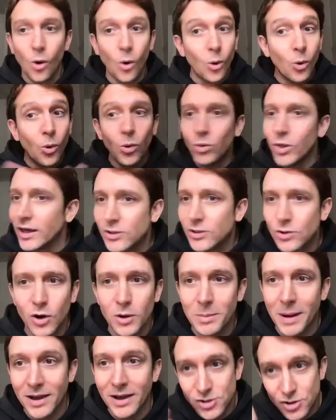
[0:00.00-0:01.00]
all they talk
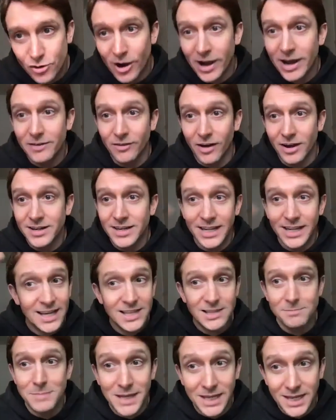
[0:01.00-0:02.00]
about is creative ideas
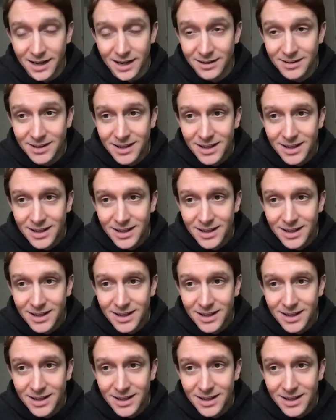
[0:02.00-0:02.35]
and media.